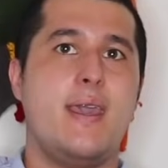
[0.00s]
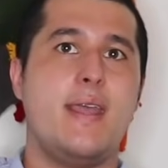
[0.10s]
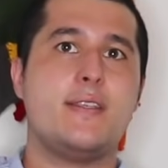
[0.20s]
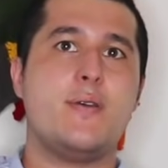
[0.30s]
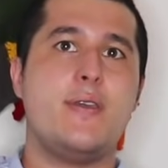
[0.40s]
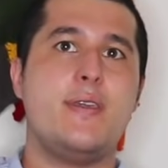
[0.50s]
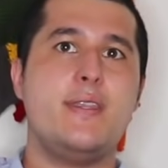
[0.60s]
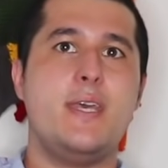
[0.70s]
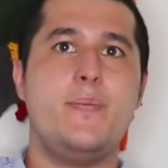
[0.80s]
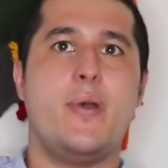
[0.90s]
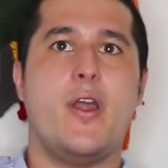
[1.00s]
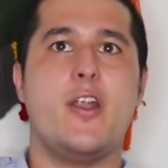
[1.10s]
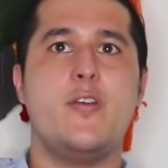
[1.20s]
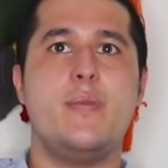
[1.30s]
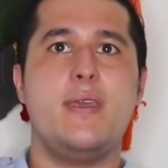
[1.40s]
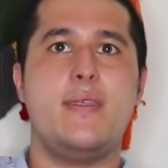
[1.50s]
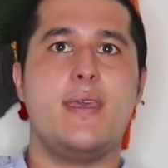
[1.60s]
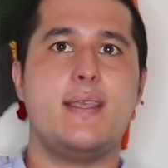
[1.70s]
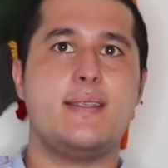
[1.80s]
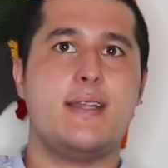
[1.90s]
And so I think that part of me
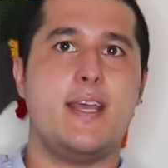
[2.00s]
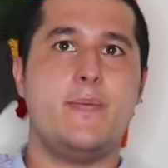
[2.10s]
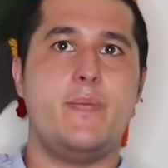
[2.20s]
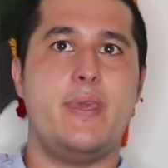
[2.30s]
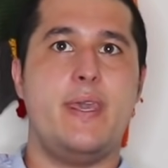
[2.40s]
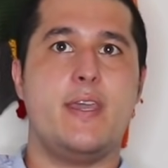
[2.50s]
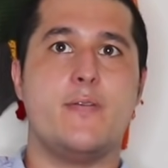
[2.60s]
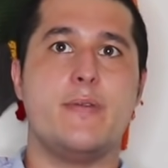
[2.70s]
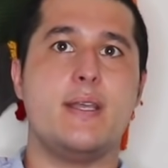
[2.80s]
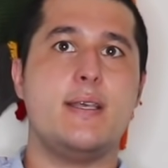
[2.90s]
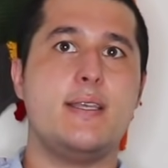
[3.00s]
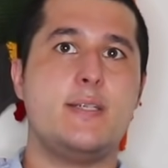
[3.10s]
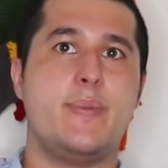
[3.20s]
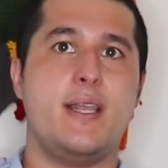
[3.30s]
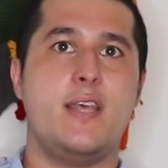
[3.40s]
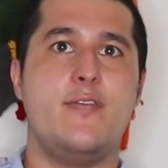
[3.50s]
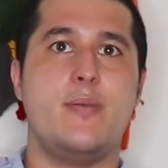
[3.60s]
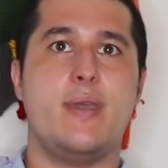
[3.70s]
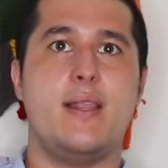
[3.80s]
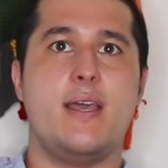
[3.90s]
thinks that I'm being a realist by
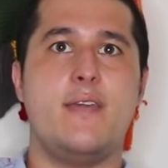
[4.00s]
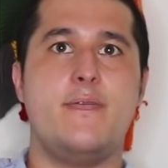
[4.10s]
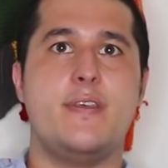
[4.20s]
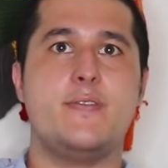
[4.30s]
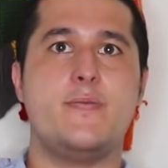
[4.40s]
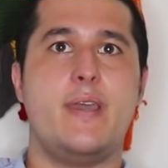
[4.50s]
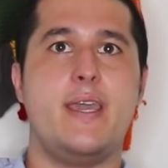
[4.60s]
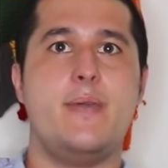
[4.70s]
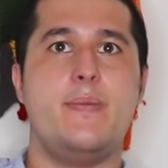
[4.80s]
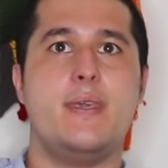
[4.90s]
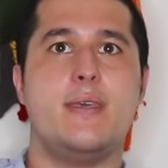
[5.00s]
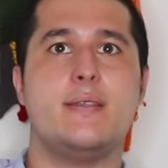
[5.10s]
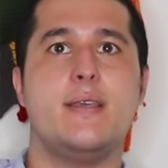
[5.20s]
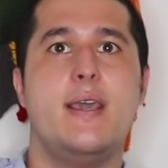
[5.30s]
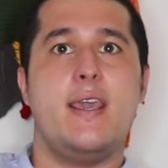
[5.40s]
living my life this way, because